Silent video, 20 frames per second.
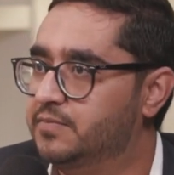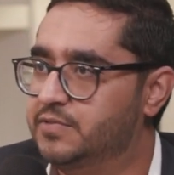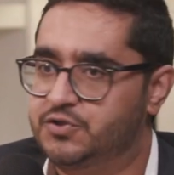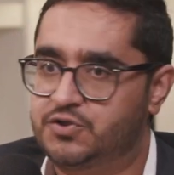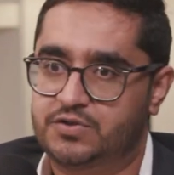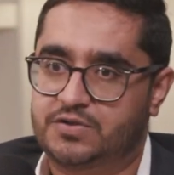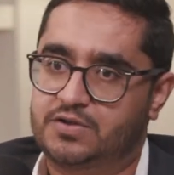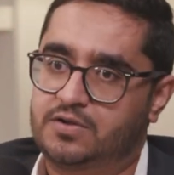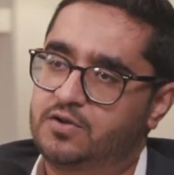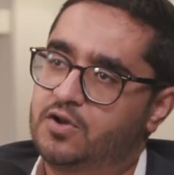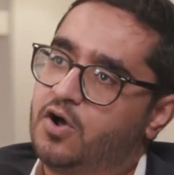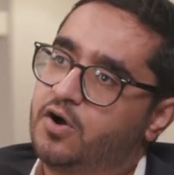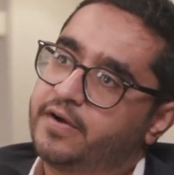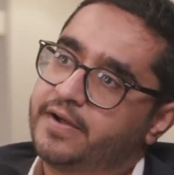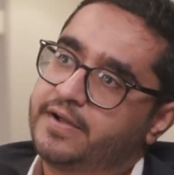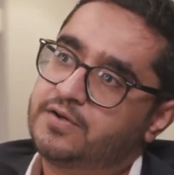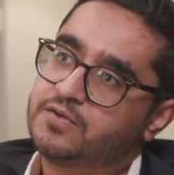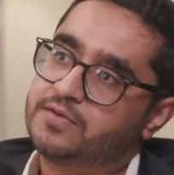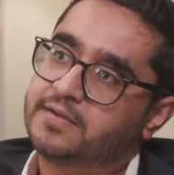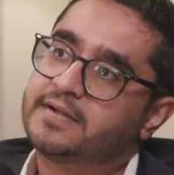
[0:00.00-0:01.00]
They just
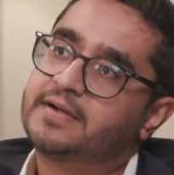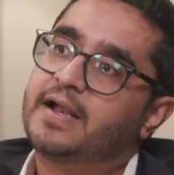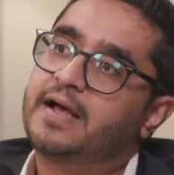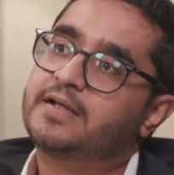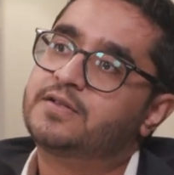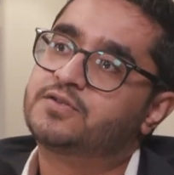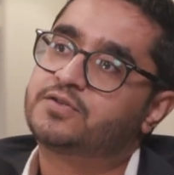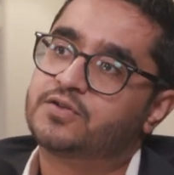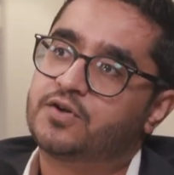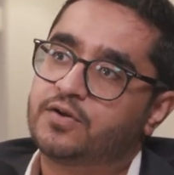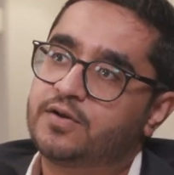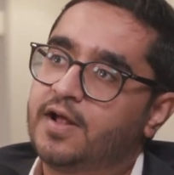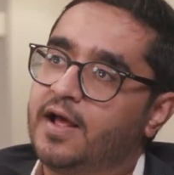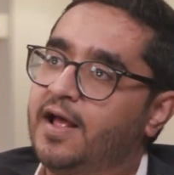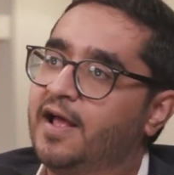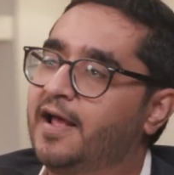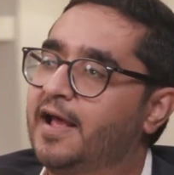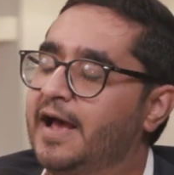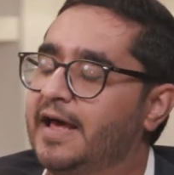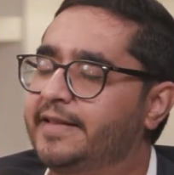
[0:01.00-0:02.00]
log into the client zone,
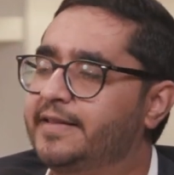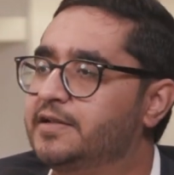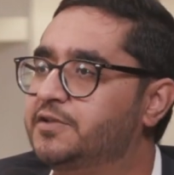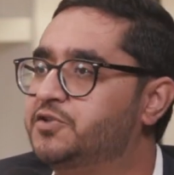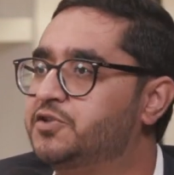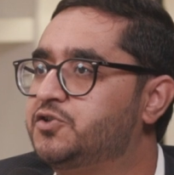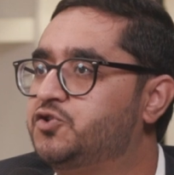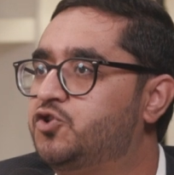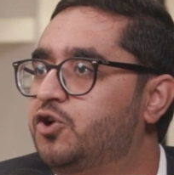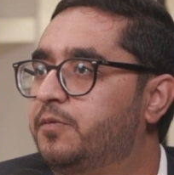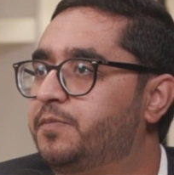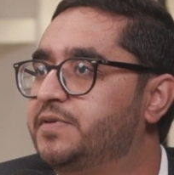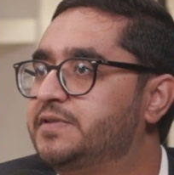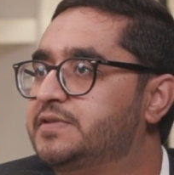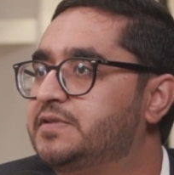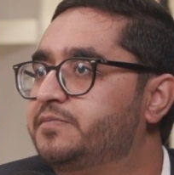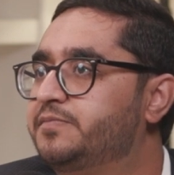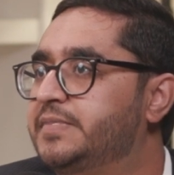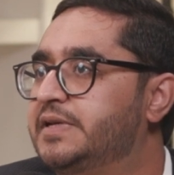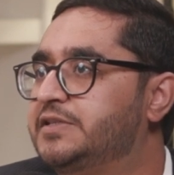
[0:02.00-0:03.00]
and they'll just drop
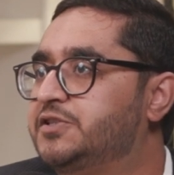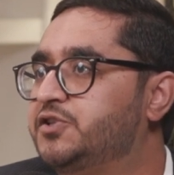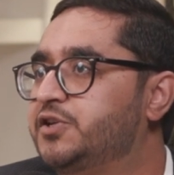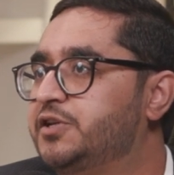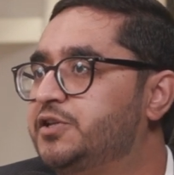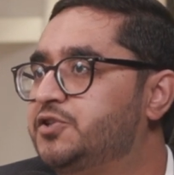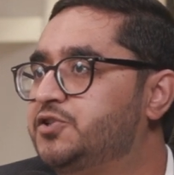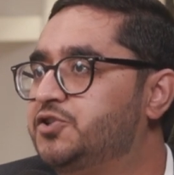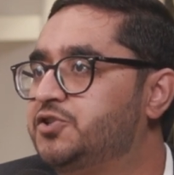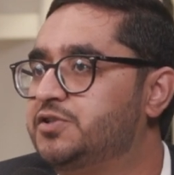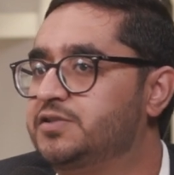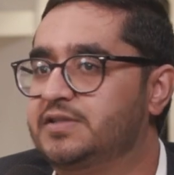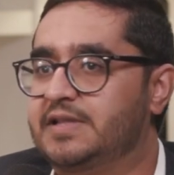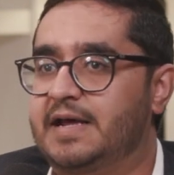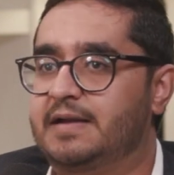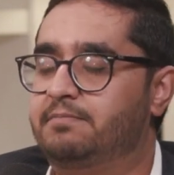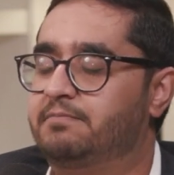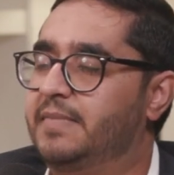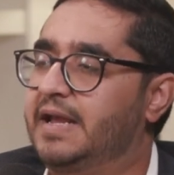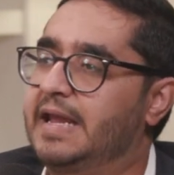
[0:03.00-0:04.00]
us a message
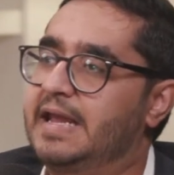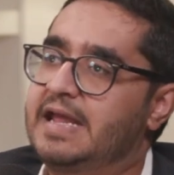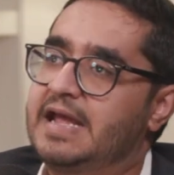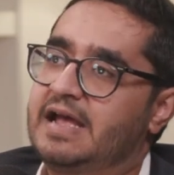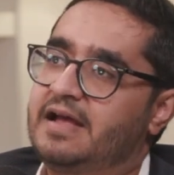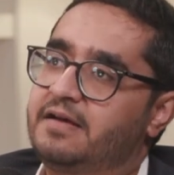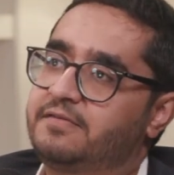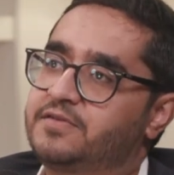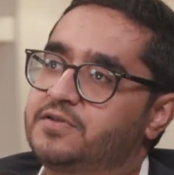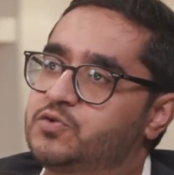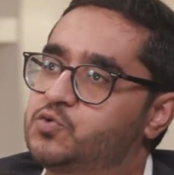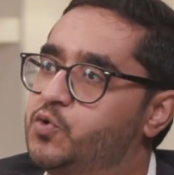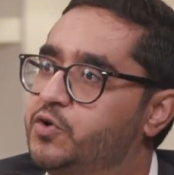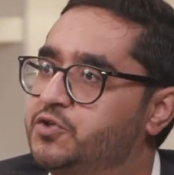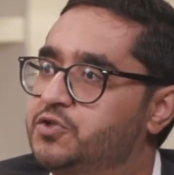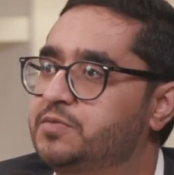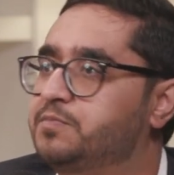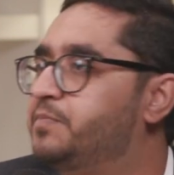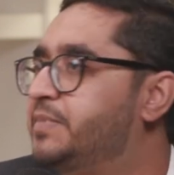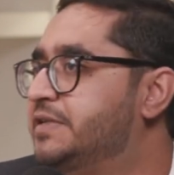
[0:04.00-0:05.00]
that, hey, I have this
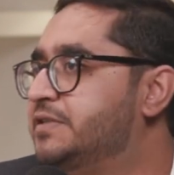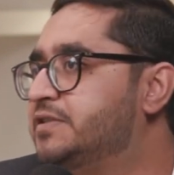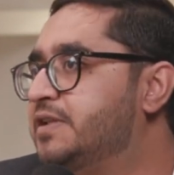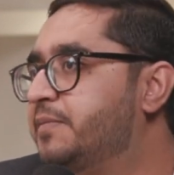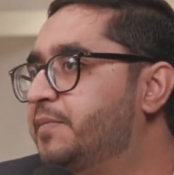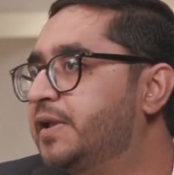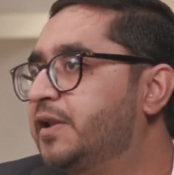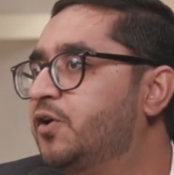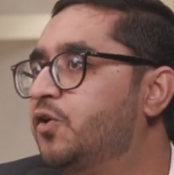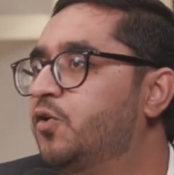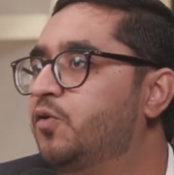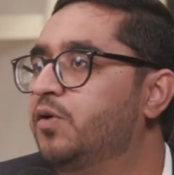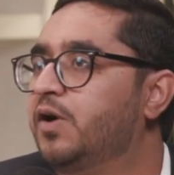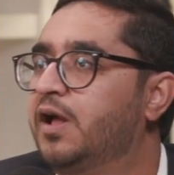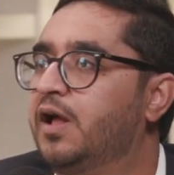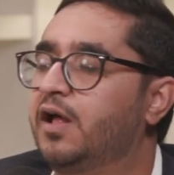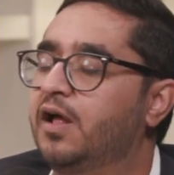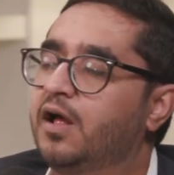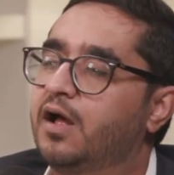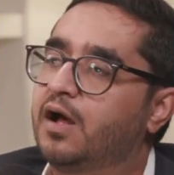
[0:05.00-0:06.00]
question. Please let me know
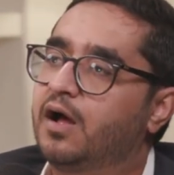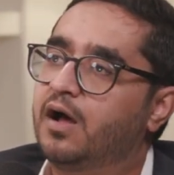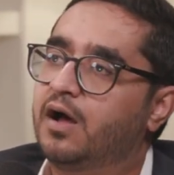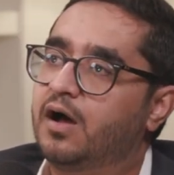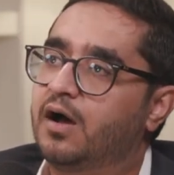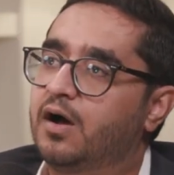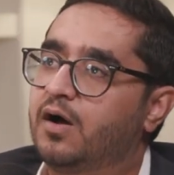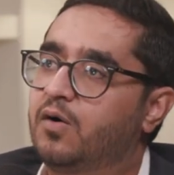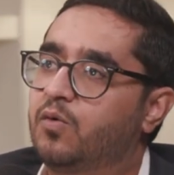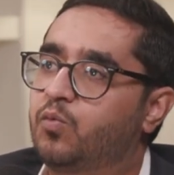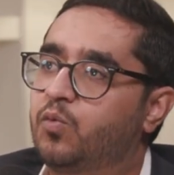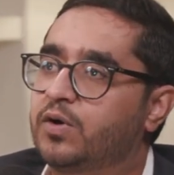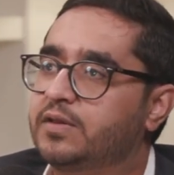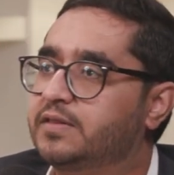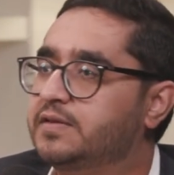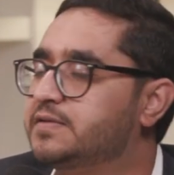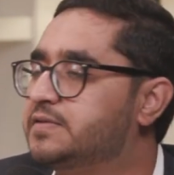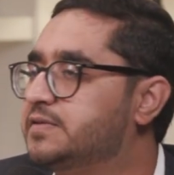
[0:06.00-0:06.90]
what